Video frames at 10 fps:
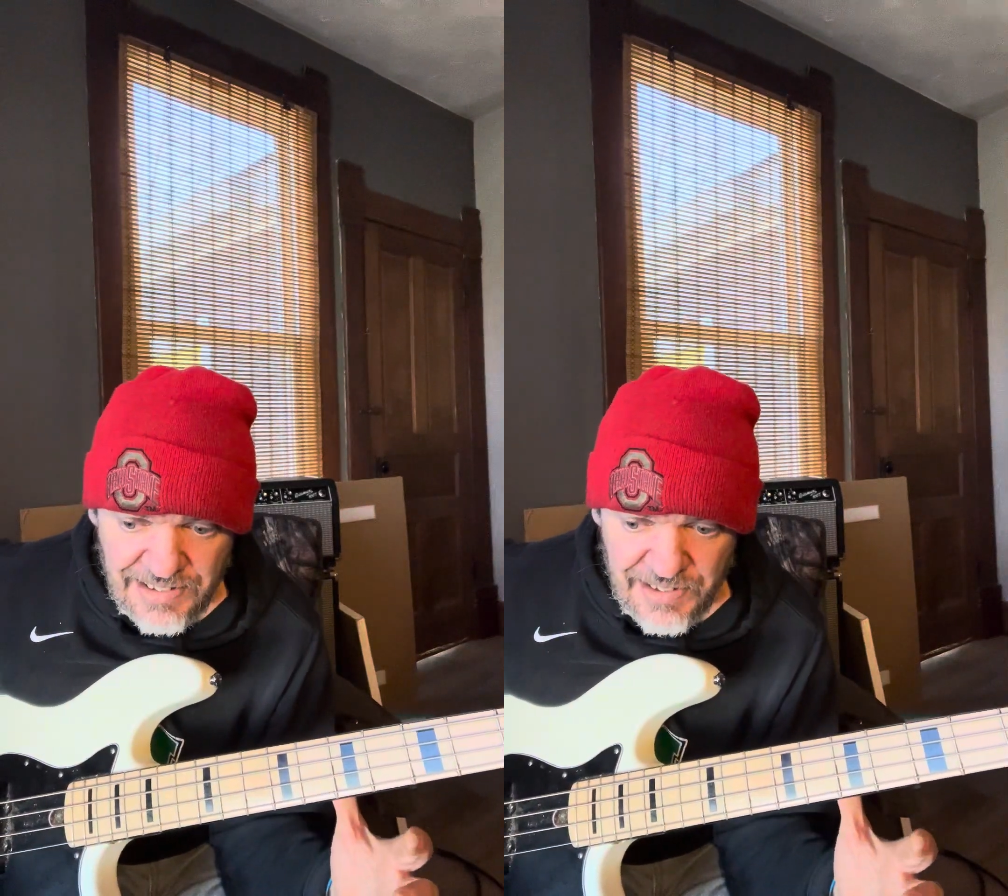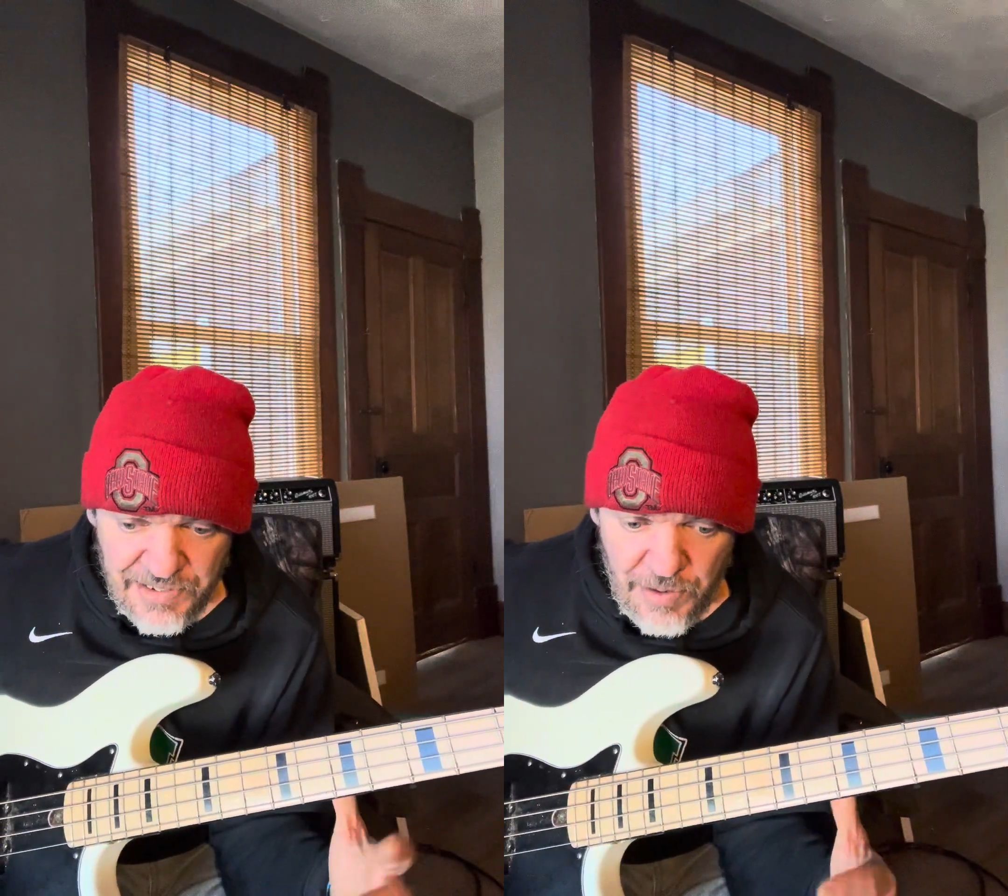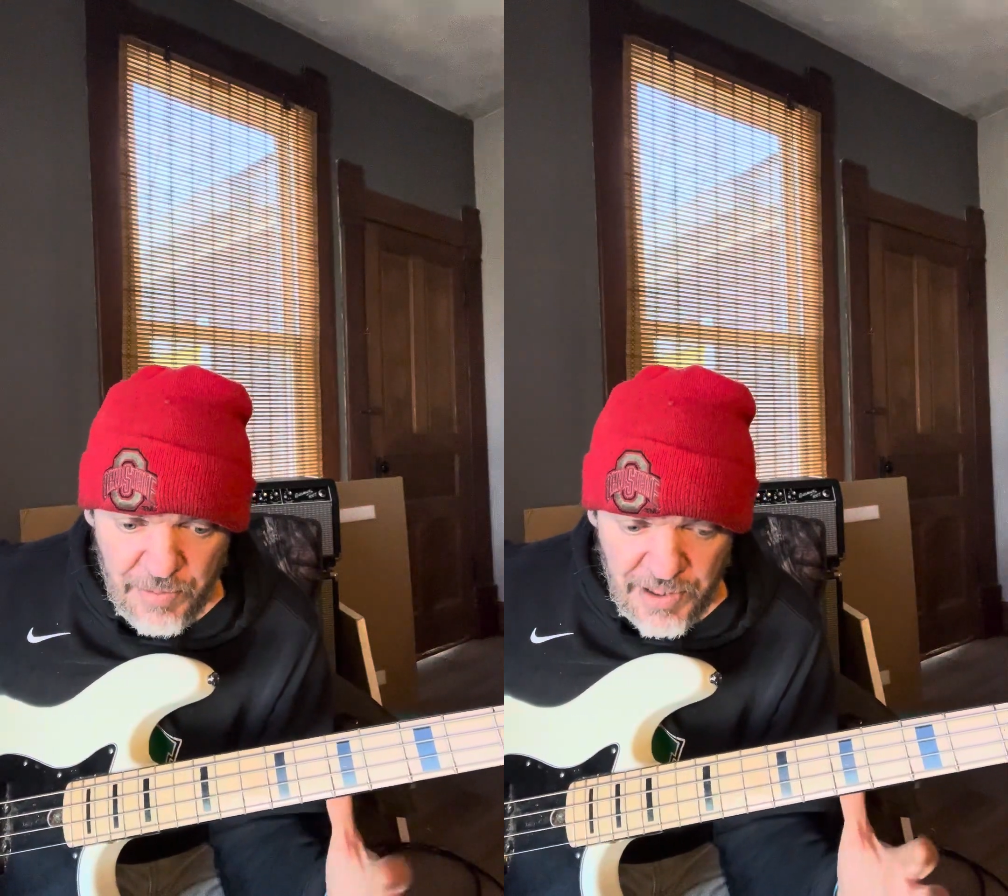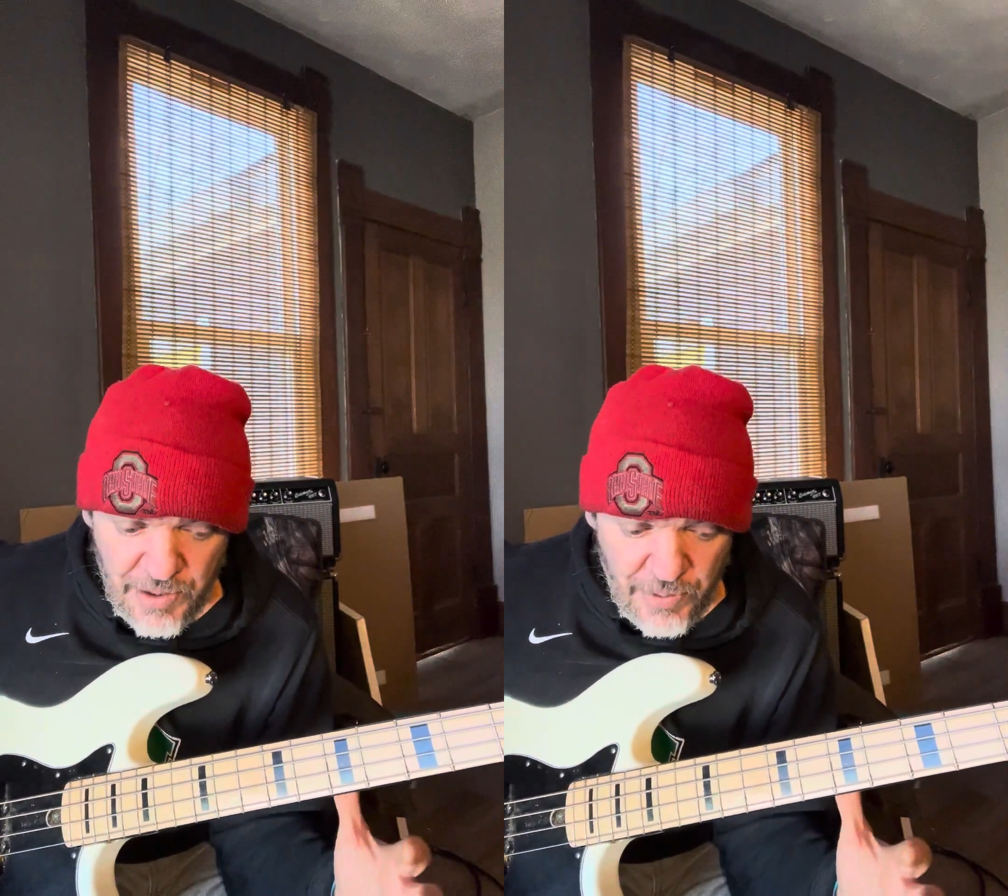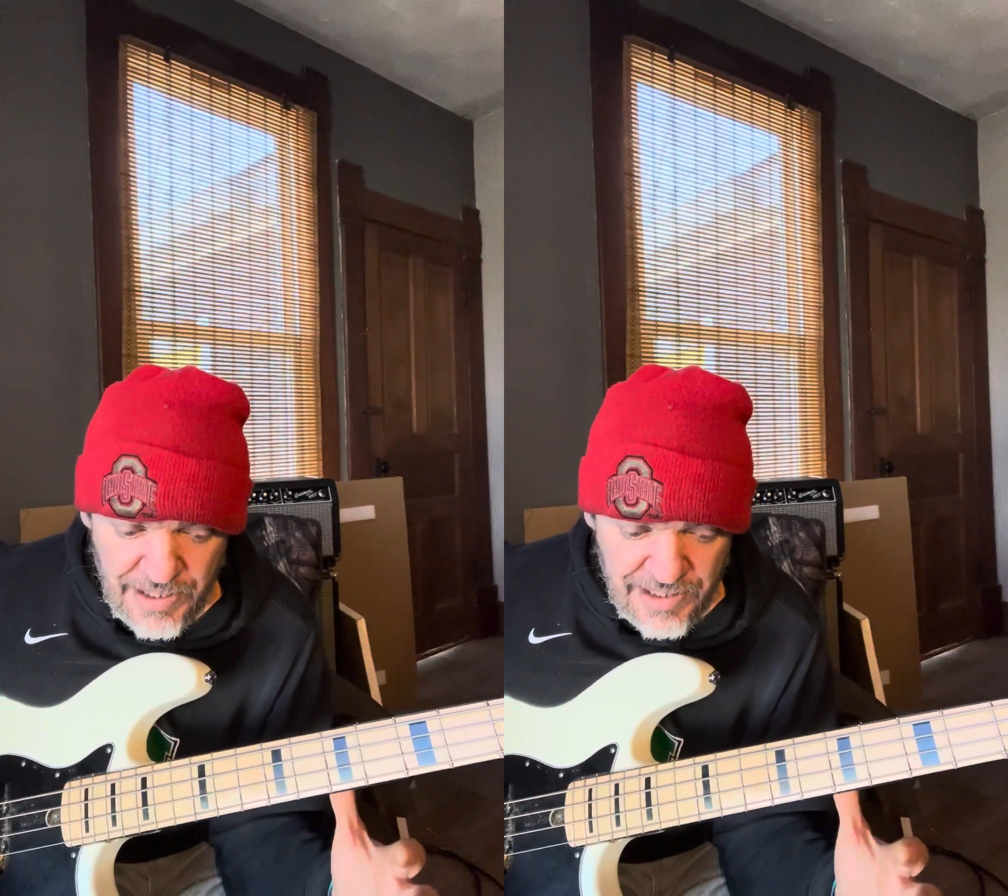There's so many
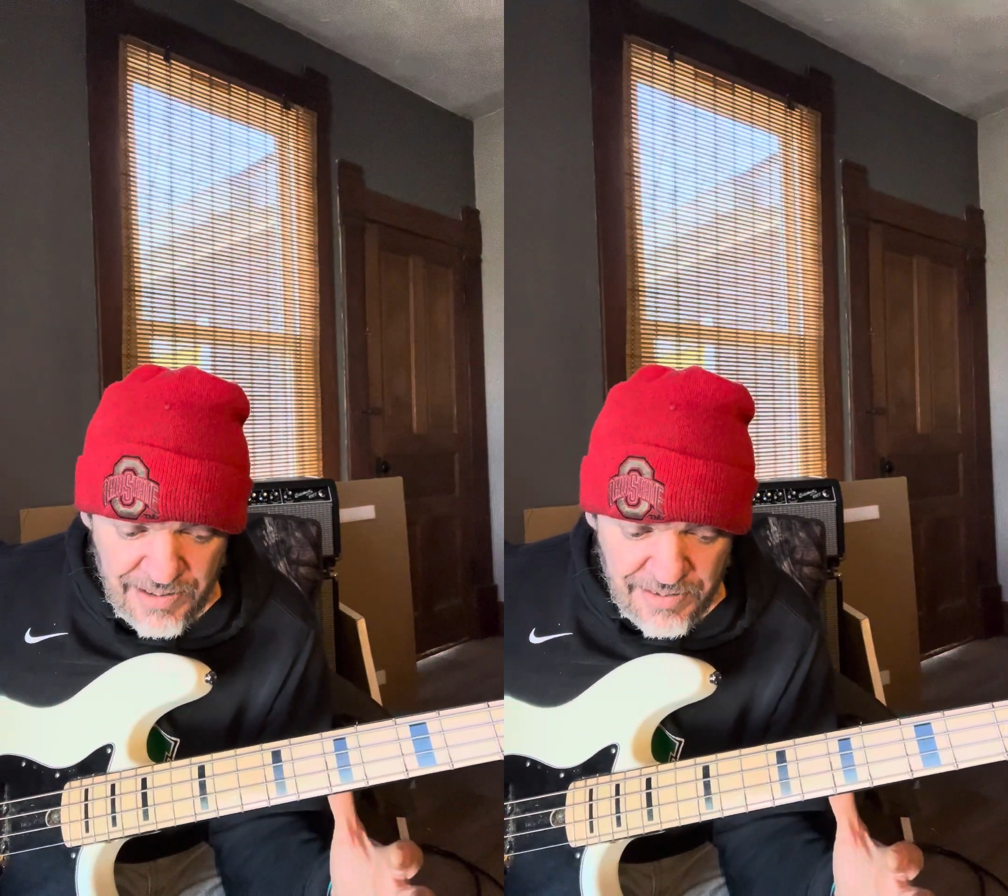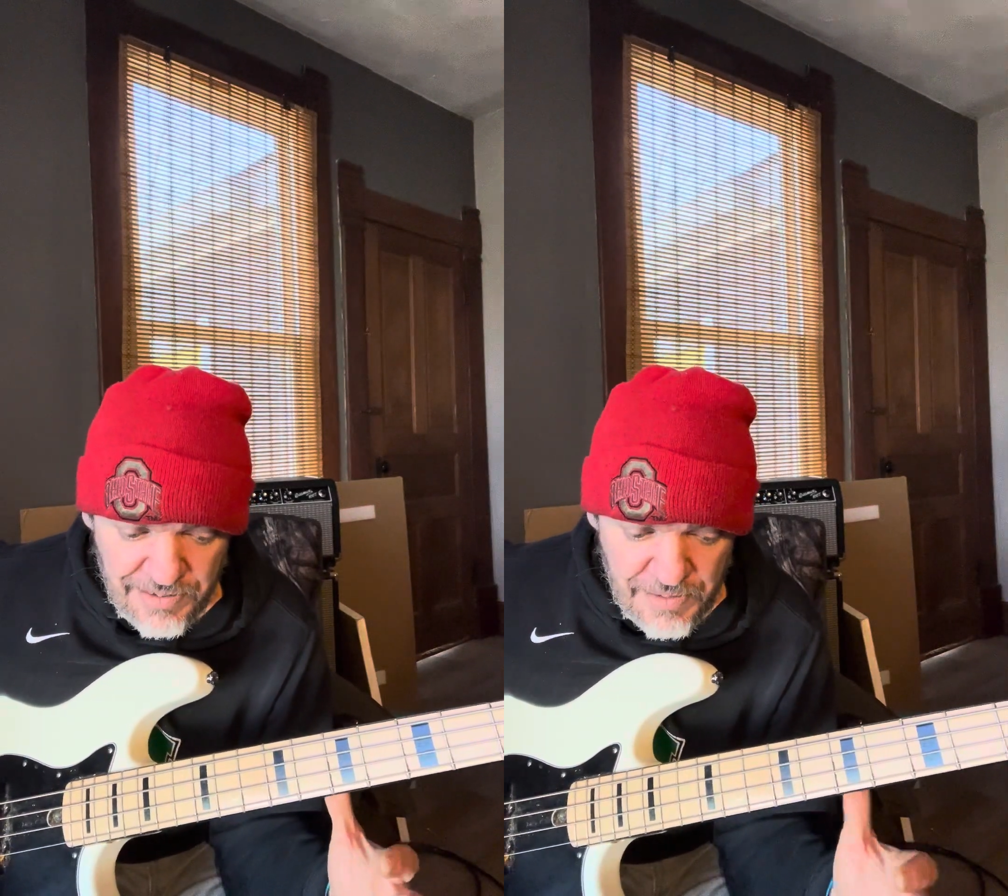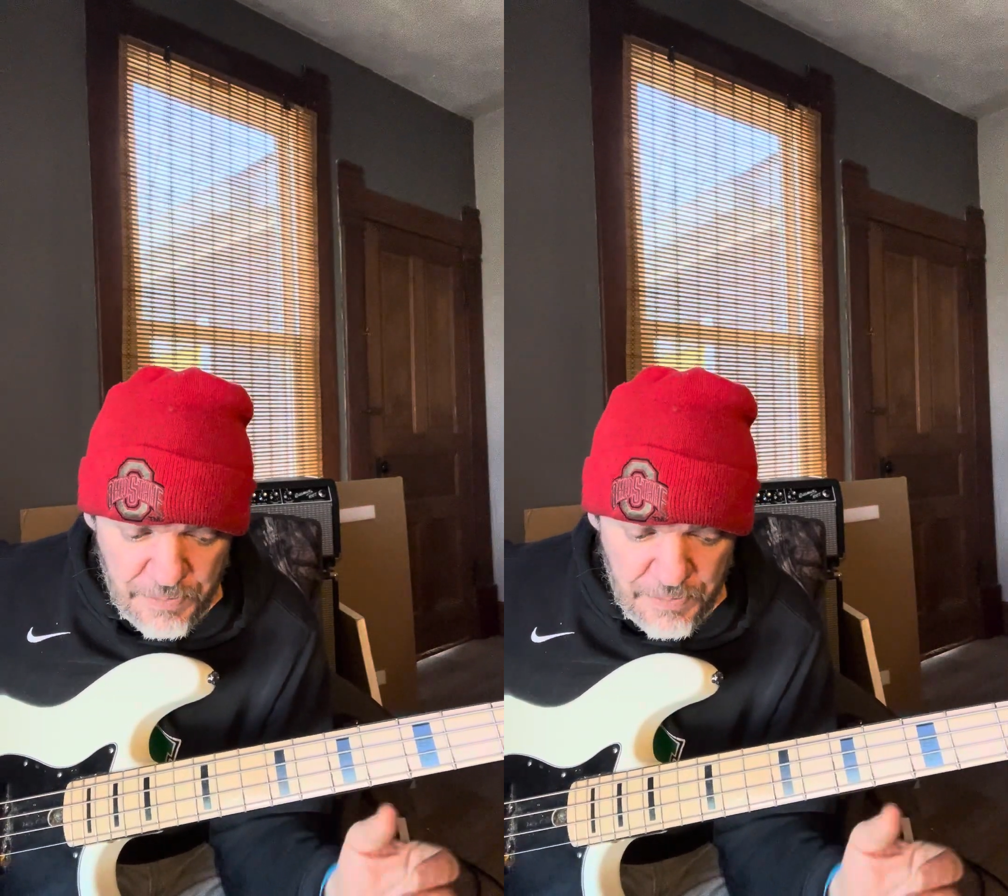ways.